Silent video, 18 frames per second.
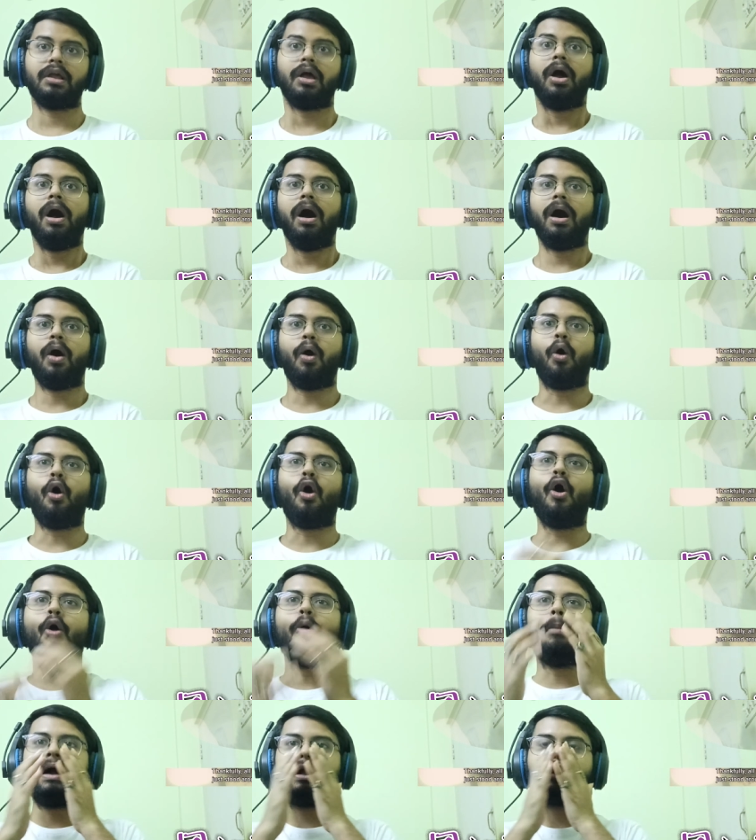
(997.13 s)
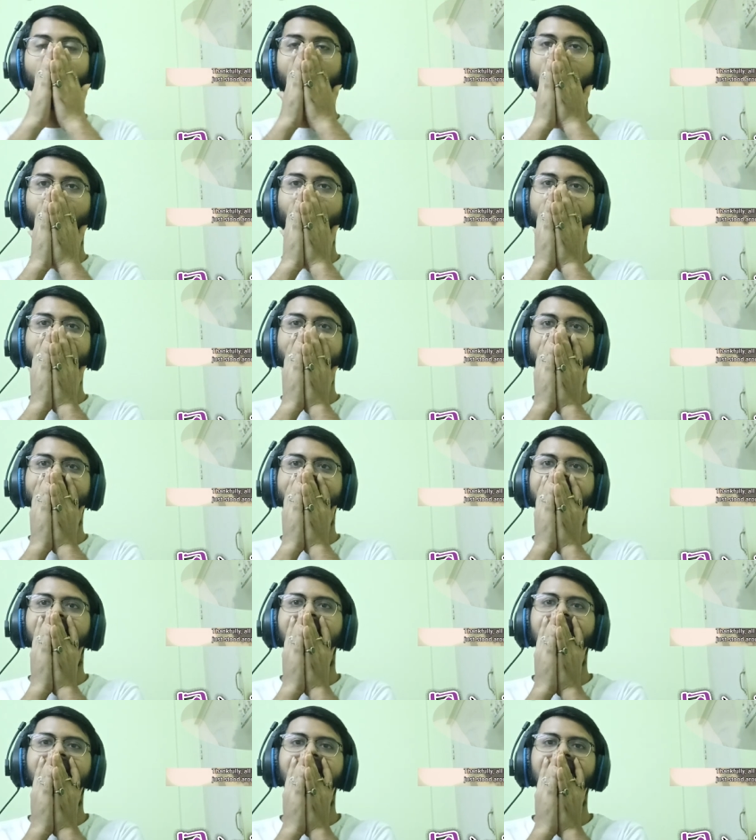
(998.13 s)
Oh my god, I was just
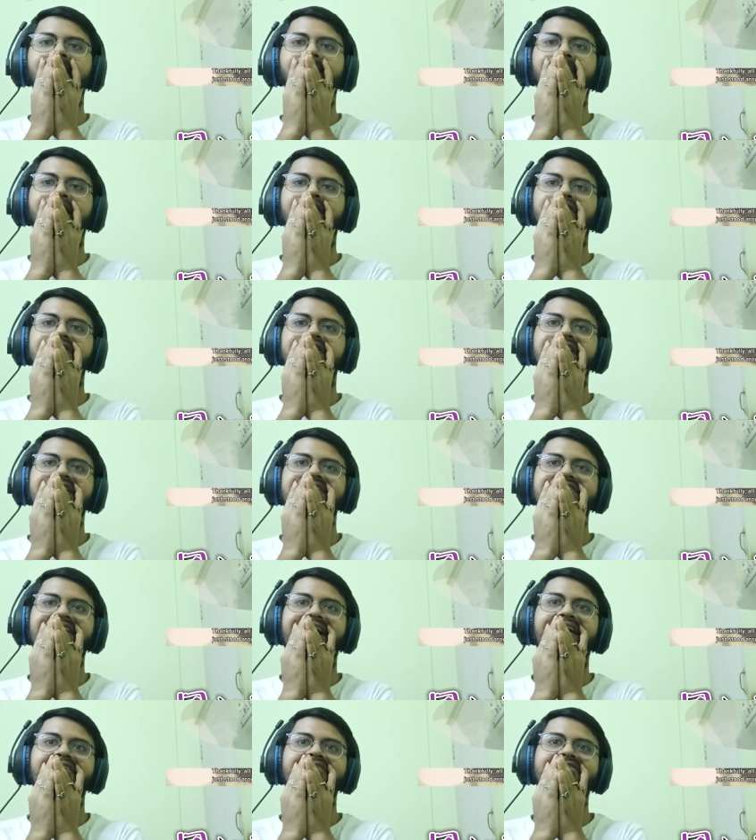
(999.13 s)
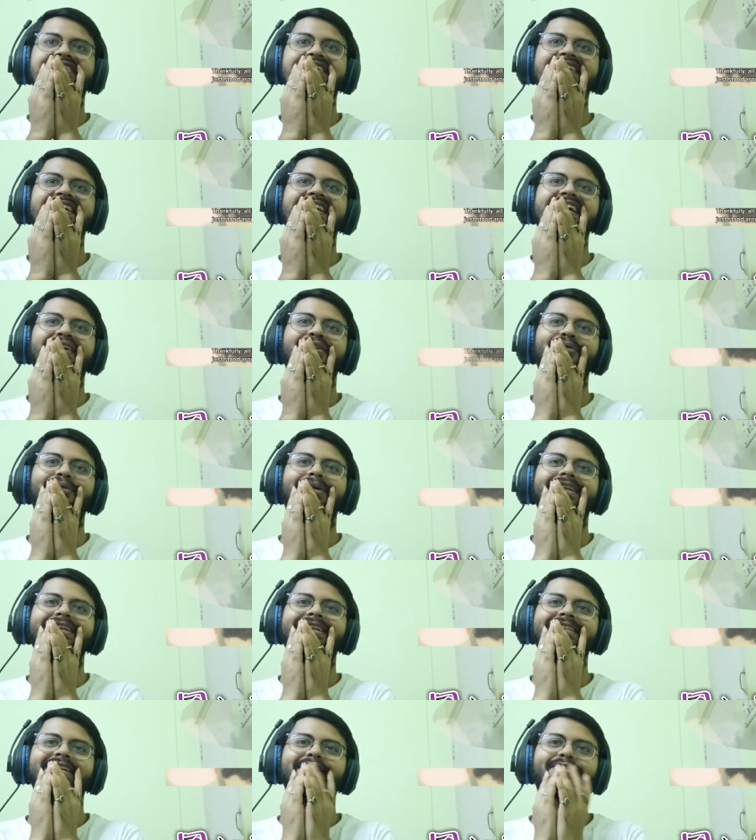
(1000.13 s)
thinking about this. I was thinking like
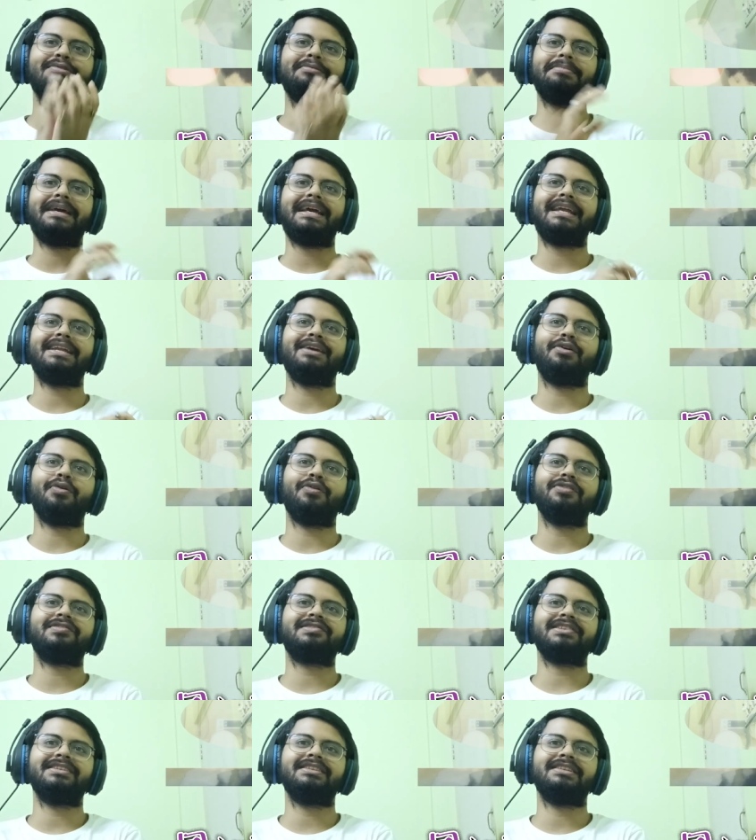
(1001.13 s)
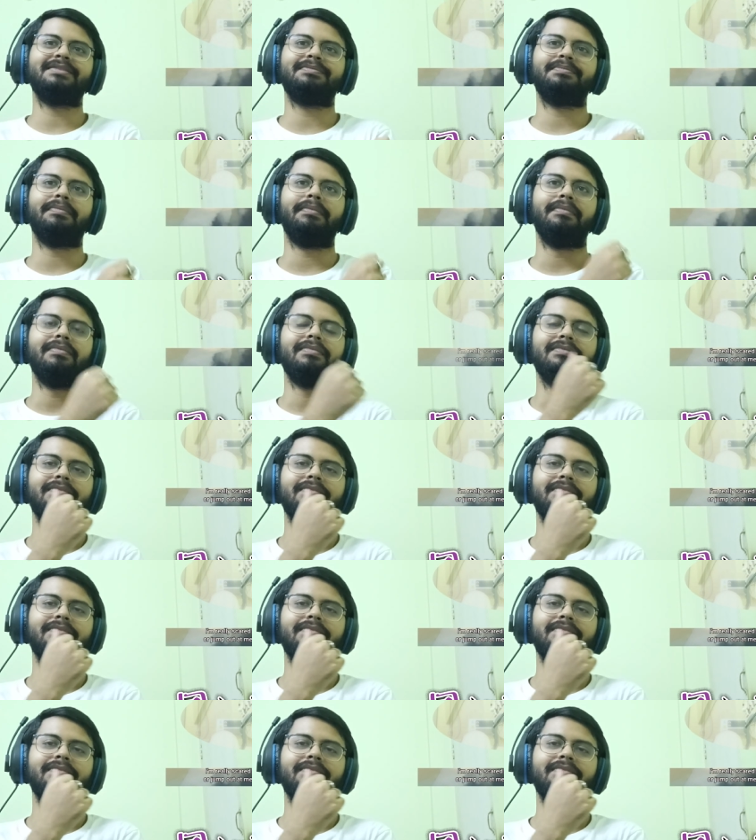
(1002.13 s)
whether there would be any ghost in the...